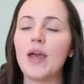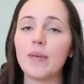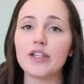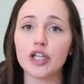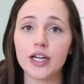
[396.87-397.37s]

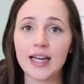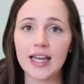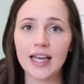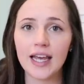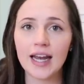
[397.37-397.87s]
babies are
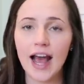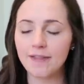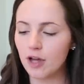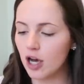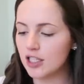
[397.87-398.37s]
naked
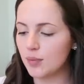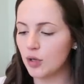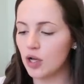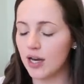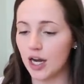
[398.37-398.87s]
at the
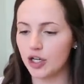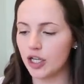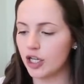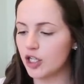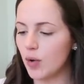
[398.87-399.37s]
hospital and
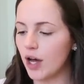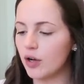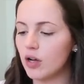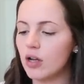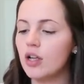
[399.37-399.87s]
under their
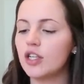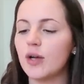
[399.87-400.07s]
swaddle.